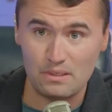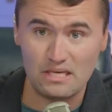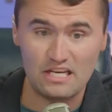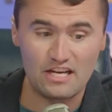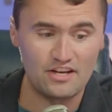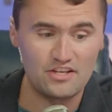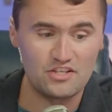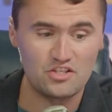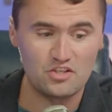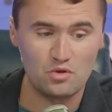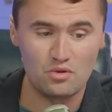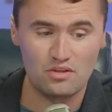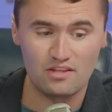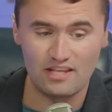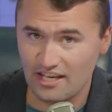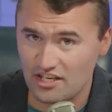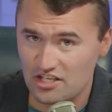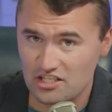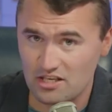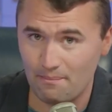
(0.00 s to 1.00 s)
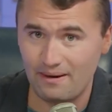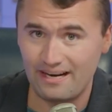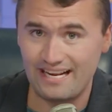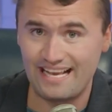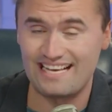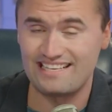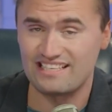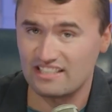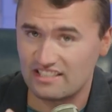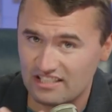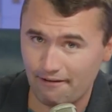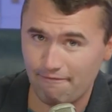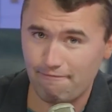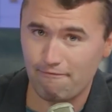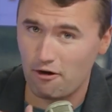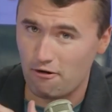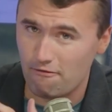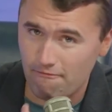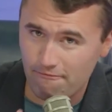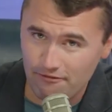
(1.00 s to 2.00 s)
because you think somebody has a
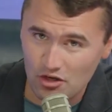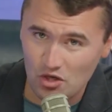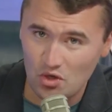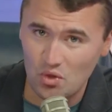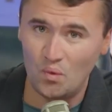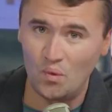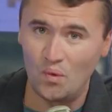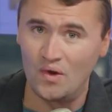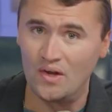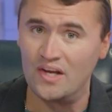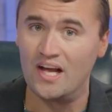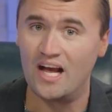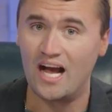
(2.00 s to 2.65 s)
different view